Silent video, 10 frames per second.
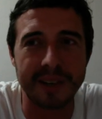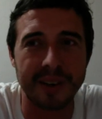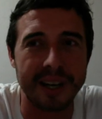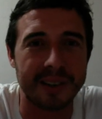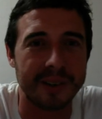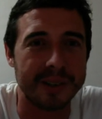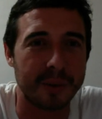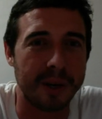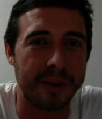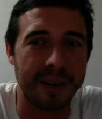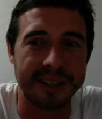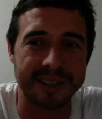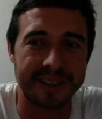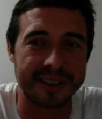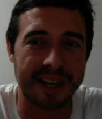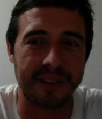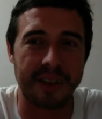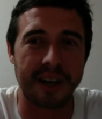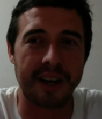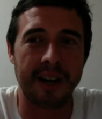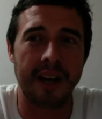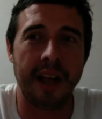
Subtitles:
great cruiserweight wrestlers out there.